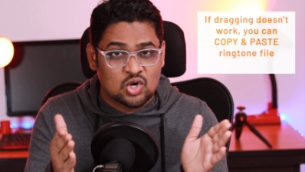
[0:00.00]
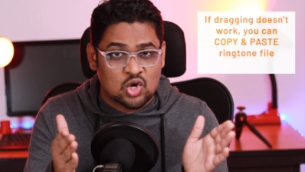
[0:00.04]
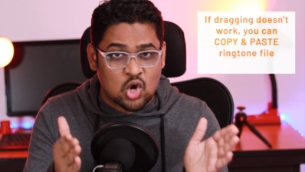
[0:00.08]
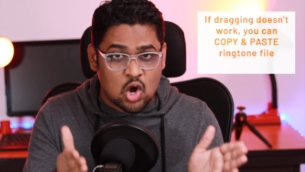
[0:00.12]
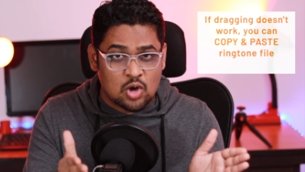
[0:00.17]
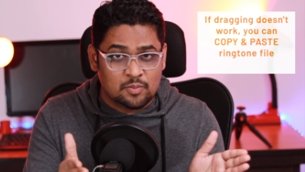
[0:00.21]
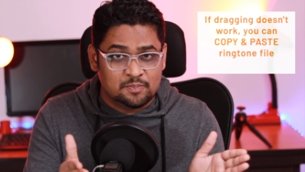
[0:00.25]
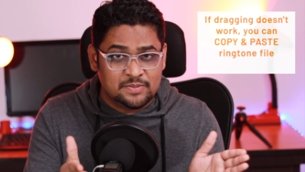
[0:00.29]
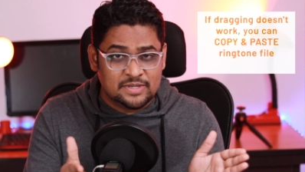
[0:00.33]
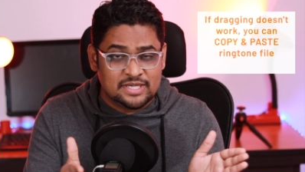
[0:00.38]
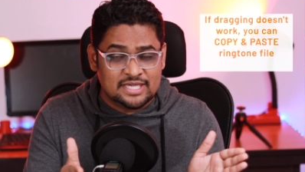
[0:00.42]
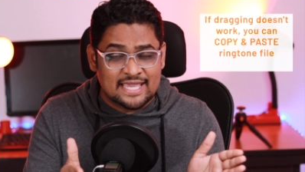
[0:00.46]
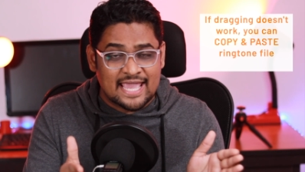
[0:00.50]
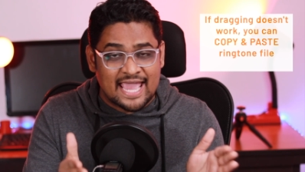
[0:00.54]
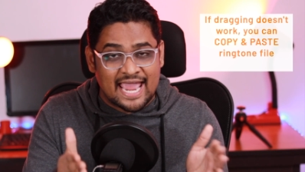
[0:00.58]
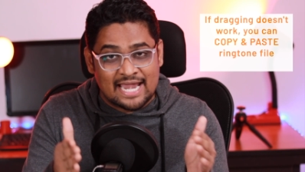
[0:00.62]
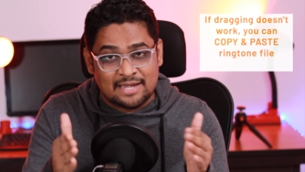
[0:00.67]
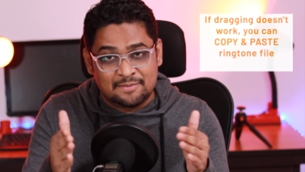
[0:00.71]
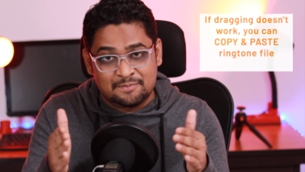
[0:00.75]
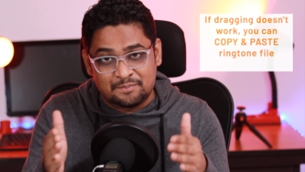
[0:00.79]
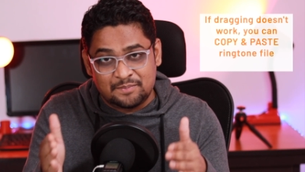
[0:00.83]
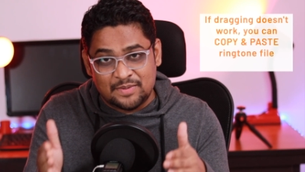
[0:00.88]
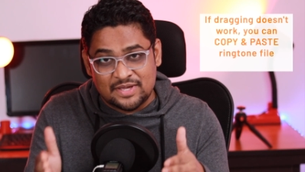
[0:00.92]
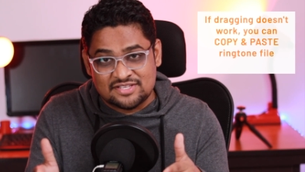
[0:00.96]
copy
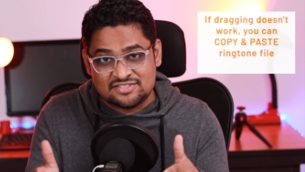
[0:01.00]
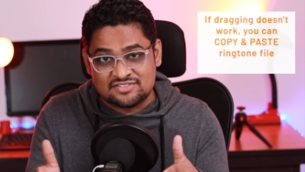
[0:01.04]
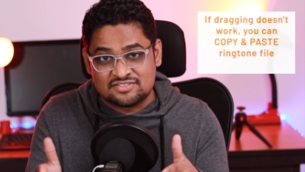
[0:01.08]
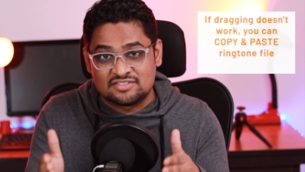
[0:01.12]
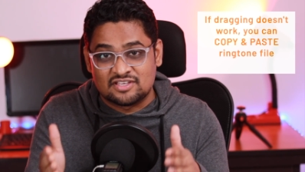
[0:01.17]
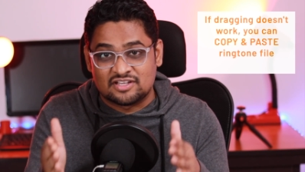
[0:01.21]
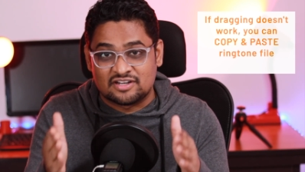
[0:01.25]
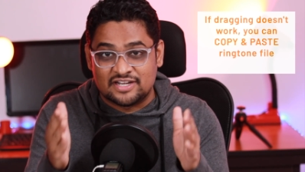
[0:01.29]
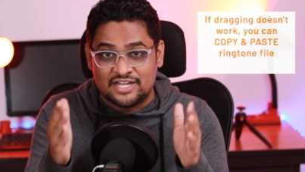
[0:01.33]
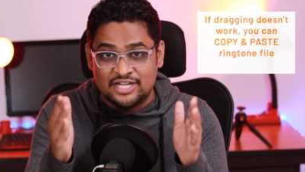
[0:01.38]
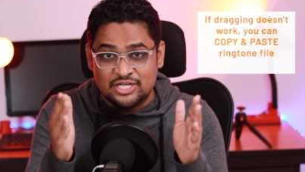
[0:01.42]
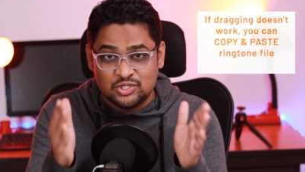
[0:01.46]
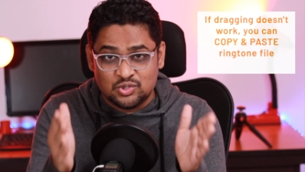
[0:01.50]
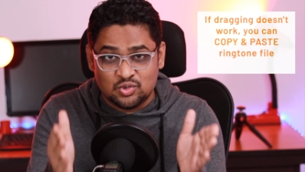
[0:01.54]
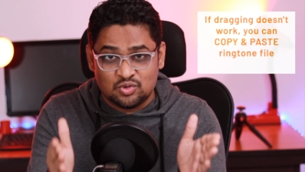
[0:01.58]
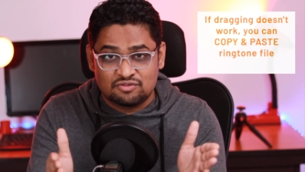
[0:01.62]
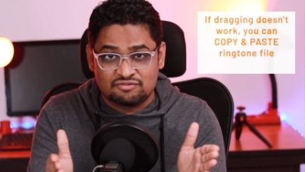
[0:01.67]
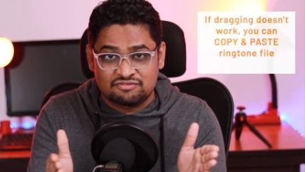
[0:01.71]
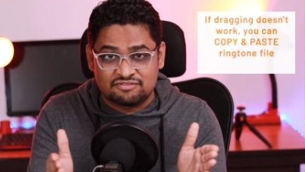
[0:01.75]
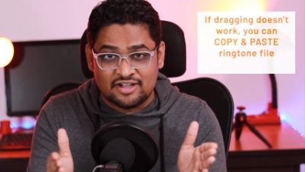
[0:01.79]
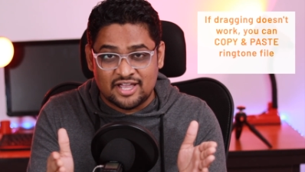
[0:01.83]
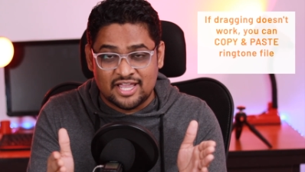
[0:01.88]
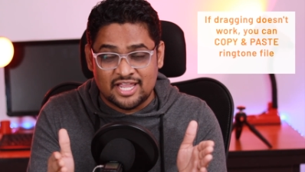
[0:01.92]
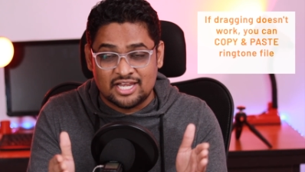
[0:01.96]
and paste the ringtone
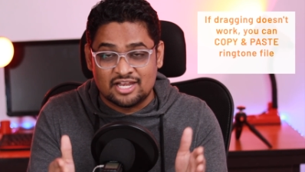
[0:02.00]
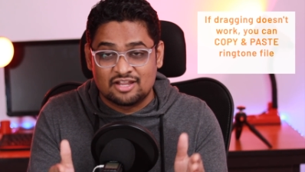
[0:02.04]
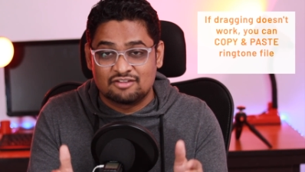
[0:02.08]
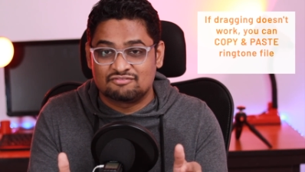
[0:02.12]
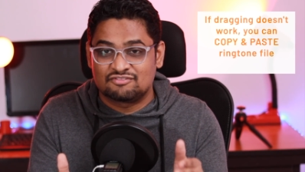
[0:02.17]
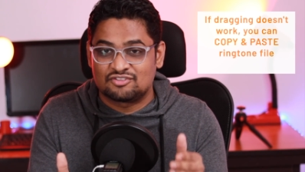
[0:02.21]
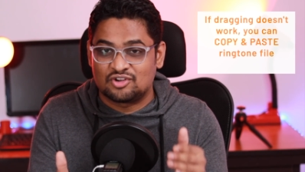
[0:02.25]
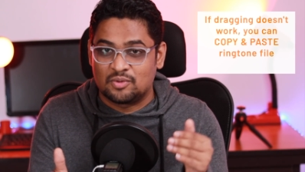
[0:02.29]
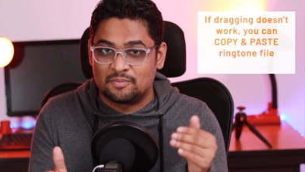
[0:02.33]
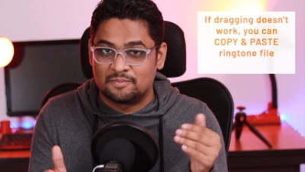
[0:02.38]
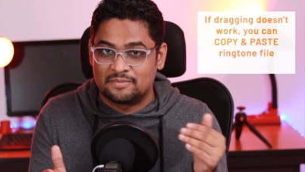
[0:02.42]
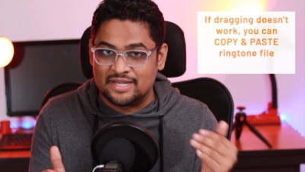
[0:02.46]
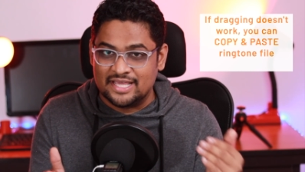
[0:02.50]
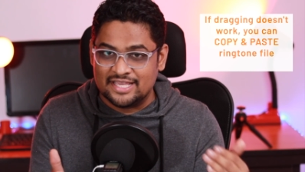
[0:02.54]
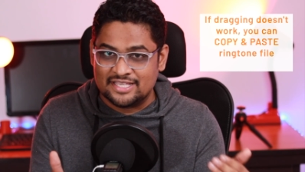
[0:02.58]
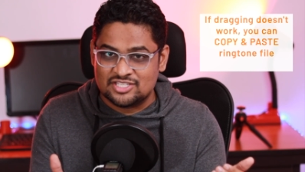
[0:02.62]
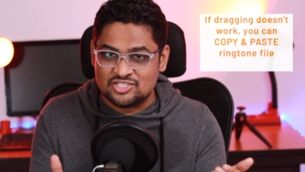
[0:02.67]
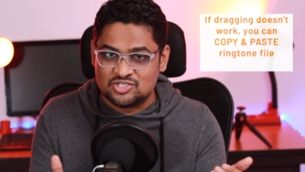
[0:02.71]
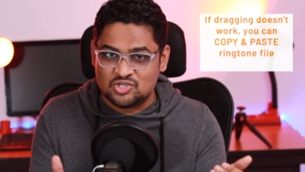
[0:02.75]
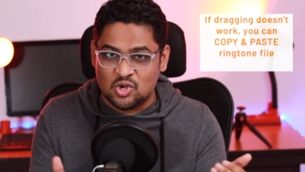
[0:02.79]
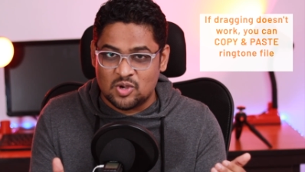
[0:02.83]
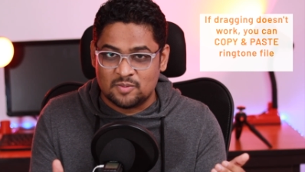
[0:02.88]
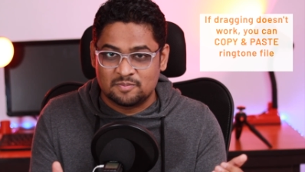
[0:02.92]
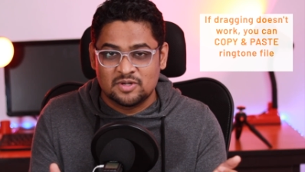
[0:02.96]
file from
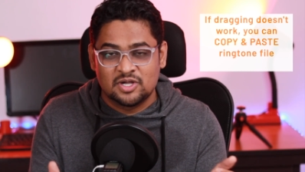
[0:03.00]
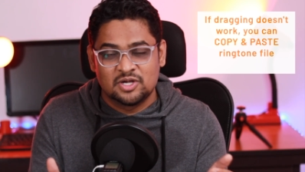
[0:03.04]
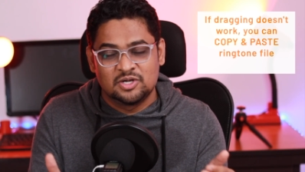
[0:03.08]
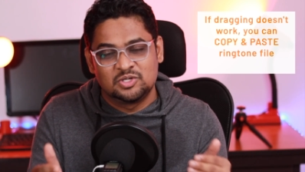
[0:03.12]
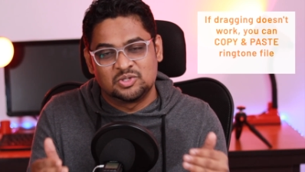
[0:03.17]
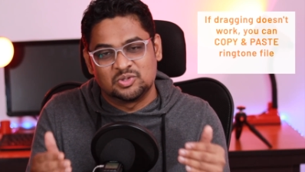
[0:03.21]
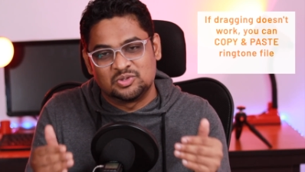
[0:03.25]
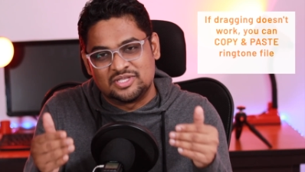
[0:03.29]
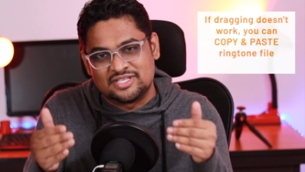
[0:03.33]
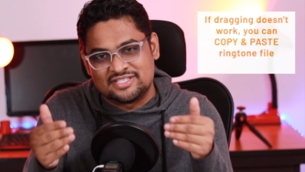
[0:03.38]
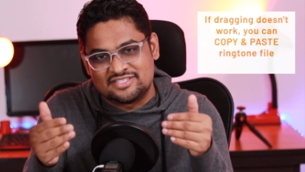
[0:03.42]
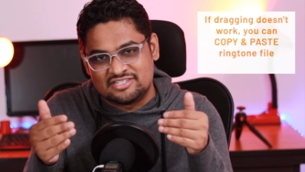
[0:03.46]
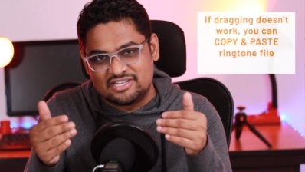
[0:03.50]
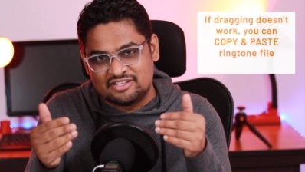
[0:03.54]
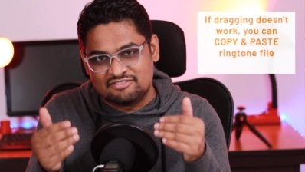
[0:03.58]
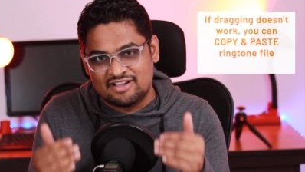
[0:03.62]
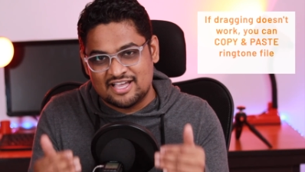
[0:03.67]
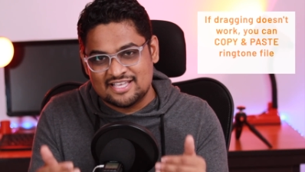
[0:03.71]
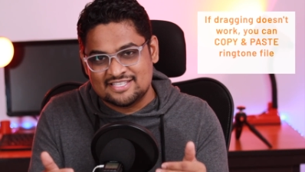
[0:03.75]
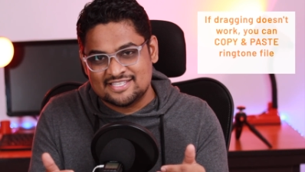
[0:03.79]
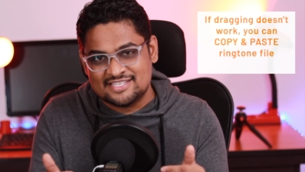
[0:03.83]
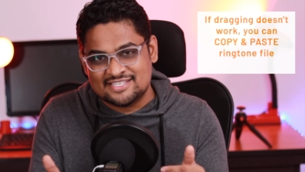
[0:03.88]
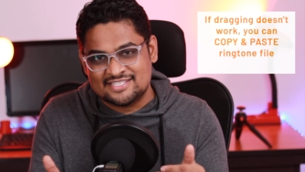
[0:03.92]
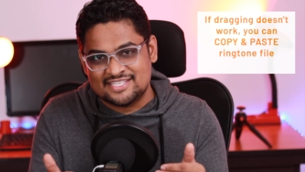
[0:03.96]
desktop to this
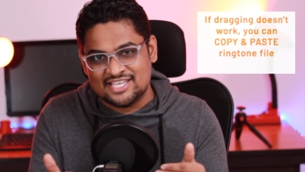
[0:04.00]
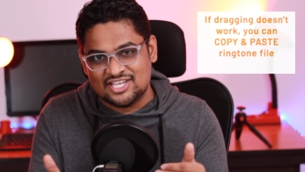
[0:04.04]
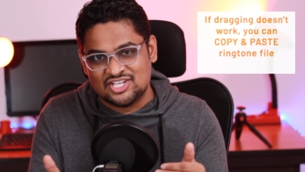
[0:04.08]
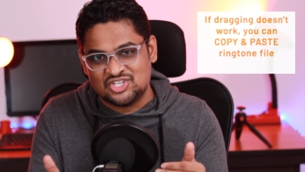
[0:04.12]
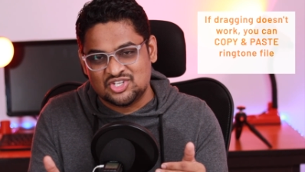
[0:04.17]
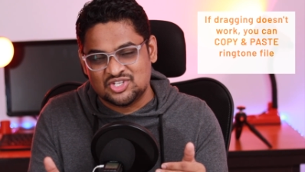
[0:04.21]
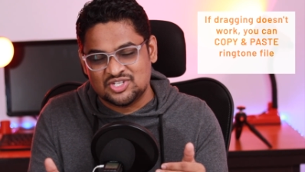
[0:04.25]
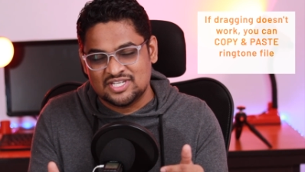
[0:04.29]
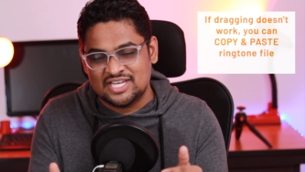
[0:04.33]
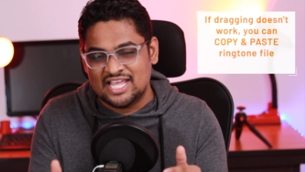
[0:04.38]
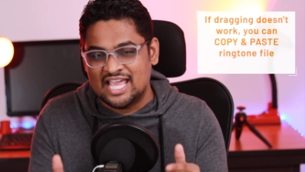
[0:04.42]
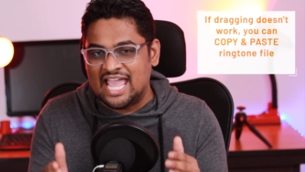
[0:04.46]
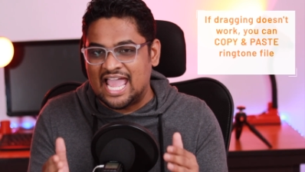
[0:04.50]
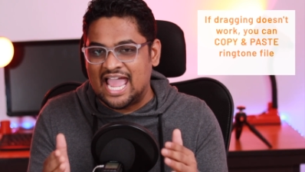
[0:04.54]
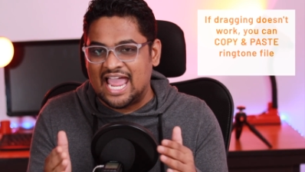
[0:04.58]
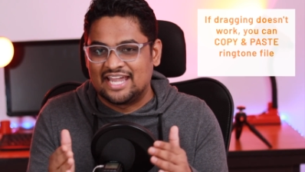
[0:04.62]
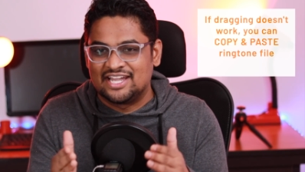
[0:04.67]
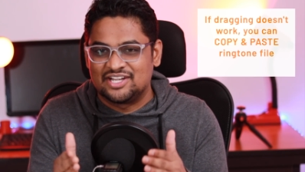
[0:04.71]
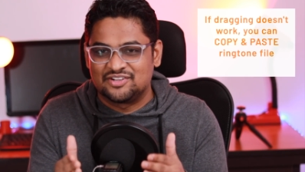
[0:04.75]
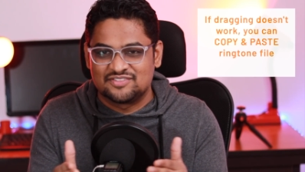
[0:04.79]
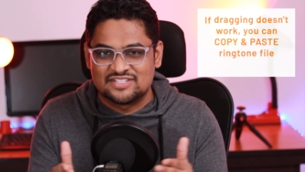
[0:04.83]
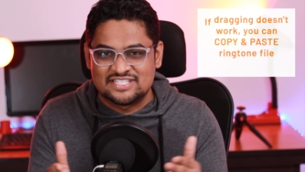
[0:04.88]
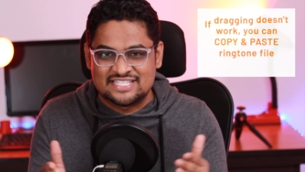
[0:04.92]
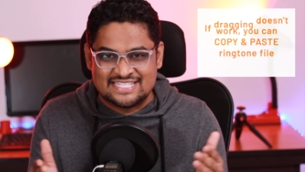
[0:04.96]
devices section and
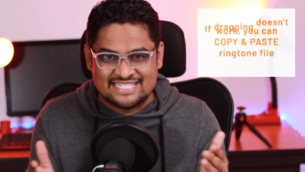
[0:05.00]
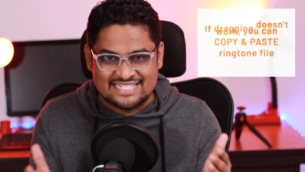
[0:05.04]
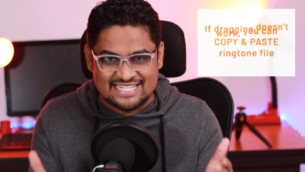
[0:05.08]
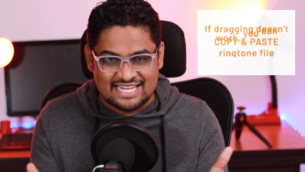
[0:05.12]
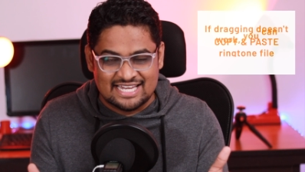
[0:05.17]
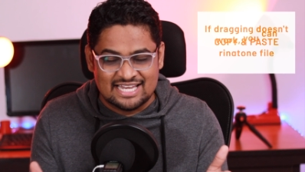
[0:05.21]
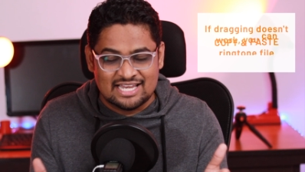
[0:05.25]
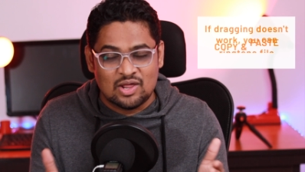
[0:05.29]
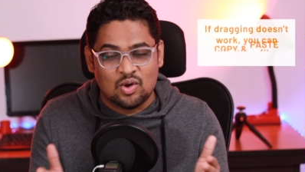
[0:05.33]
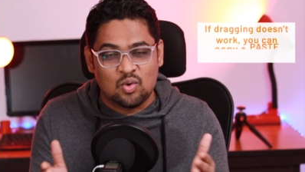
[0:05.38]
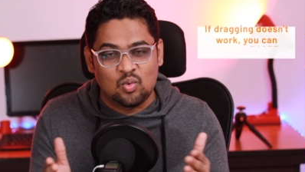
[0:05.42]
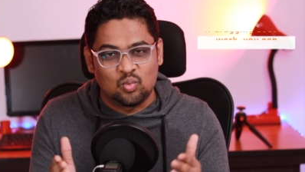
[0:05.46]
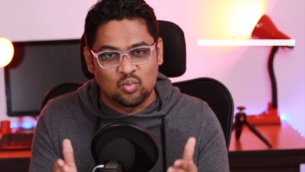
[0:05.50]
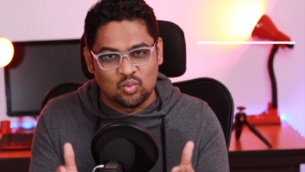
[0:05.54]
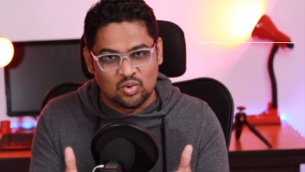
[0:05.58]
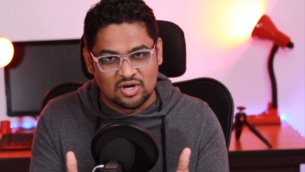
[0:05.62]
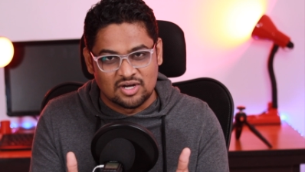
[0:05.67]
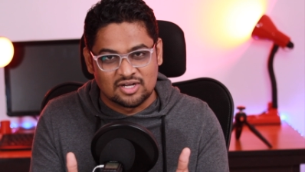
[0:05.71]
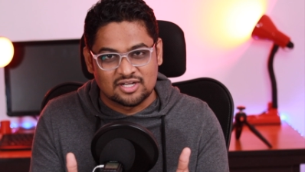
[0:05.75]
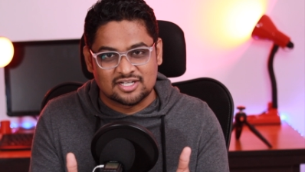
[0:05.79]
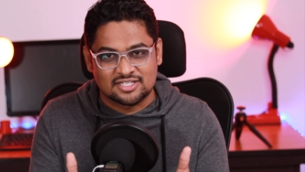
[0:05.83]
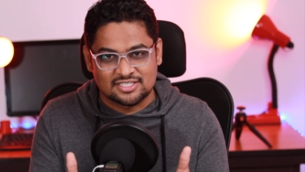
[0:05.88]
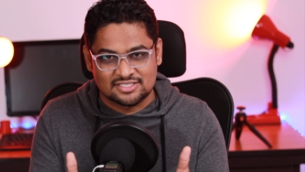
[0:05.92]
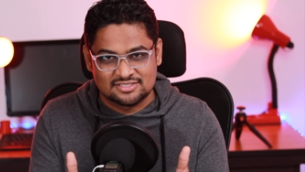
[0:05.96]
it will still
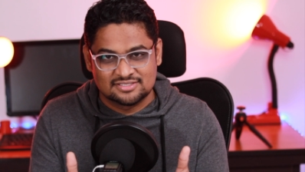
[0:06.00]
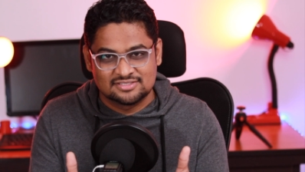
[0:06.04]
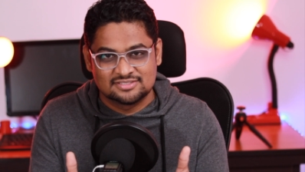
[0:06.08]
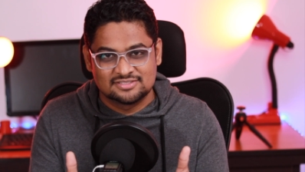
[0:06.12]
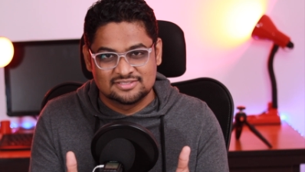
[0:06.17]
work.